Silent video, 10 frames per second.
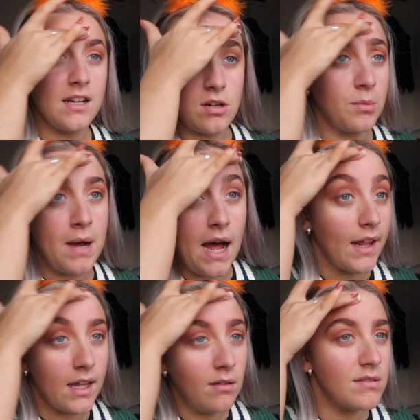started
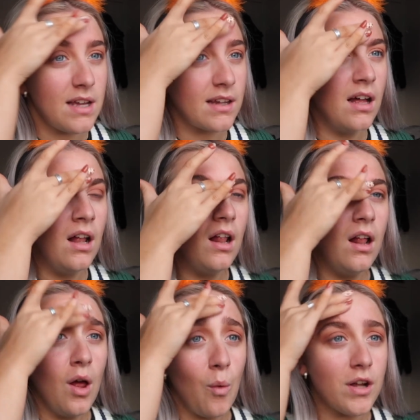panicking. I was like,
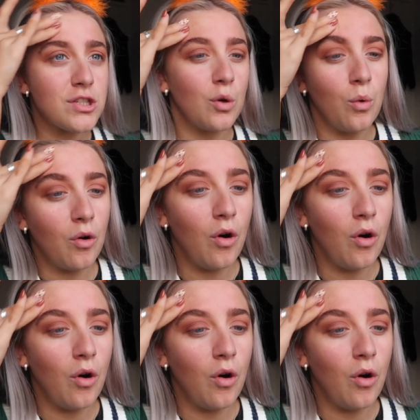what's going